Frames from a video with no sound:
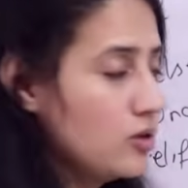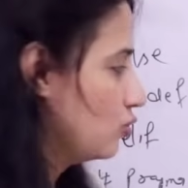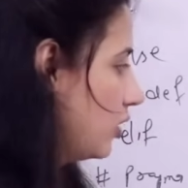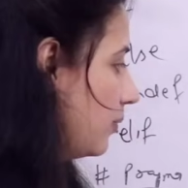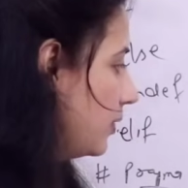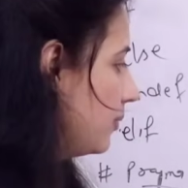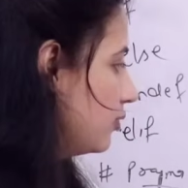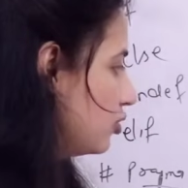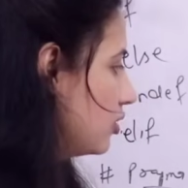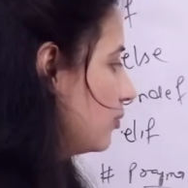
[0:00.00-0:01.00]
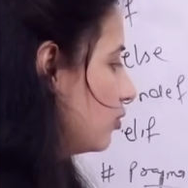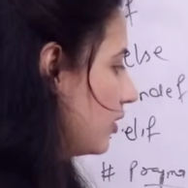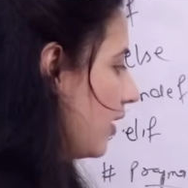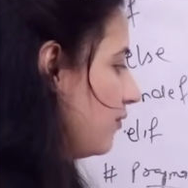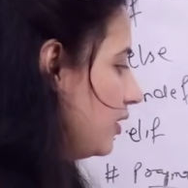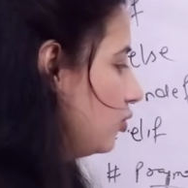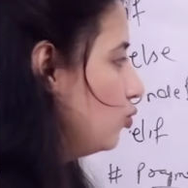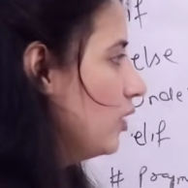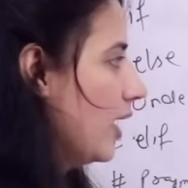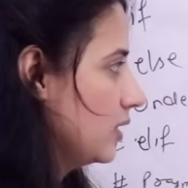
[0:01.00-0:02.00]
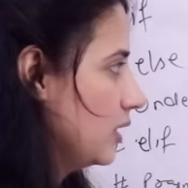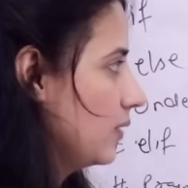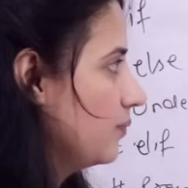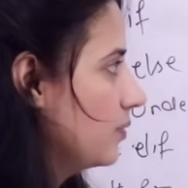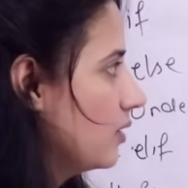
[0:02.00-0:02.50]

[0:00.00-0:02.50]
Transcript: So that preprocessor program will do that thing.